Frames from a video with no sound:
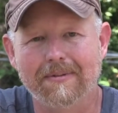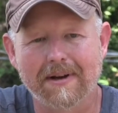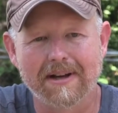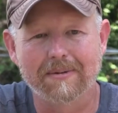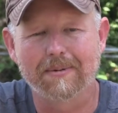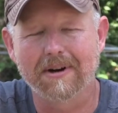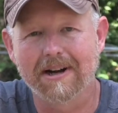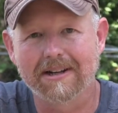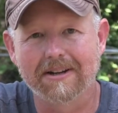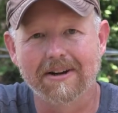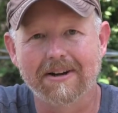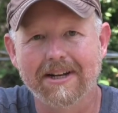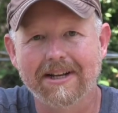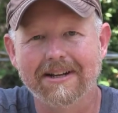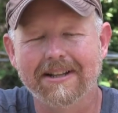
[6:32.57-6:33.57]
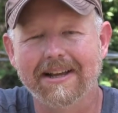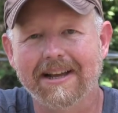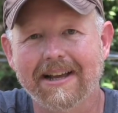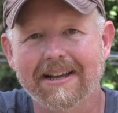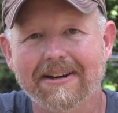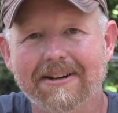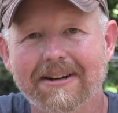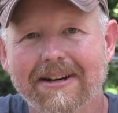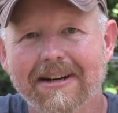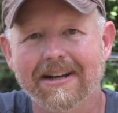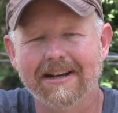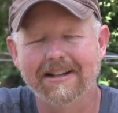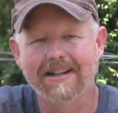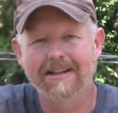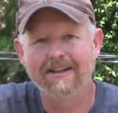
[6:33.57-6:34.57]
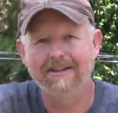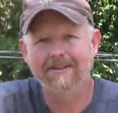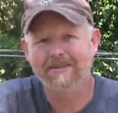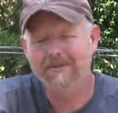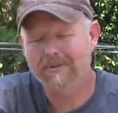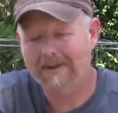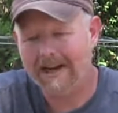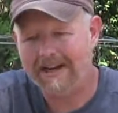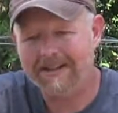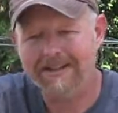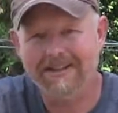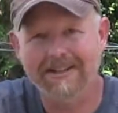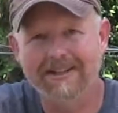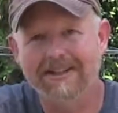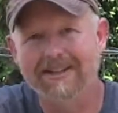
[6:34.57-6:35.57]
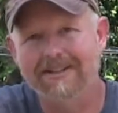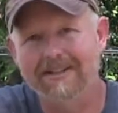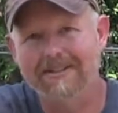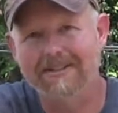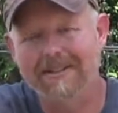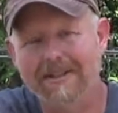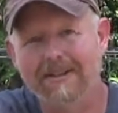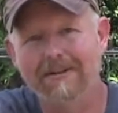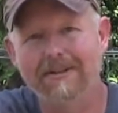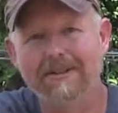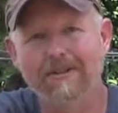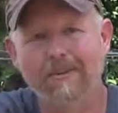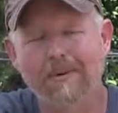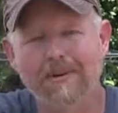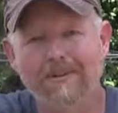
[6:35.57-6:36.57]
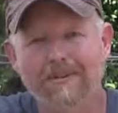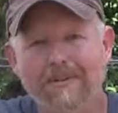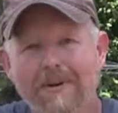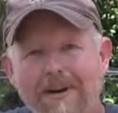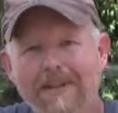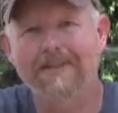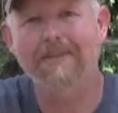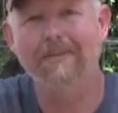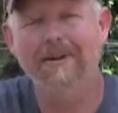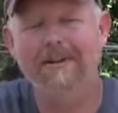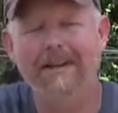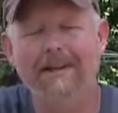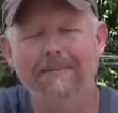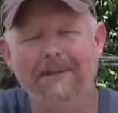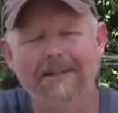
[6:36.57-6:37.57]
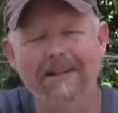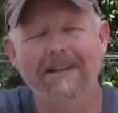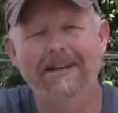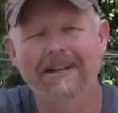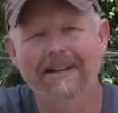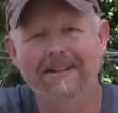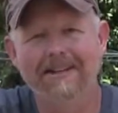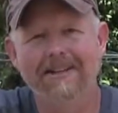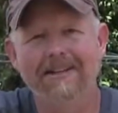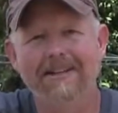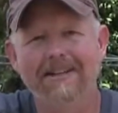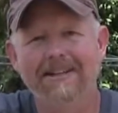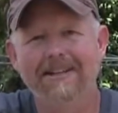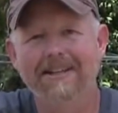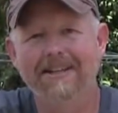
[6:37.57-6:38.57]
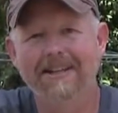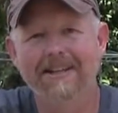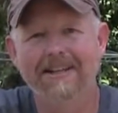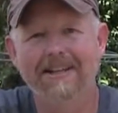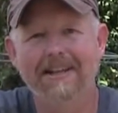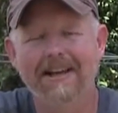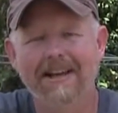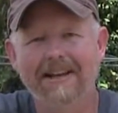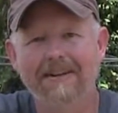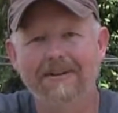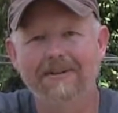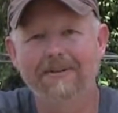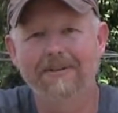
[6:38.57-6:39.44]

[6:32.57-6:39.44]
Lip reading: Found where I'd gone into the hangar, and then tracked the scent of the squirrels around where they'd been getting into the hangar.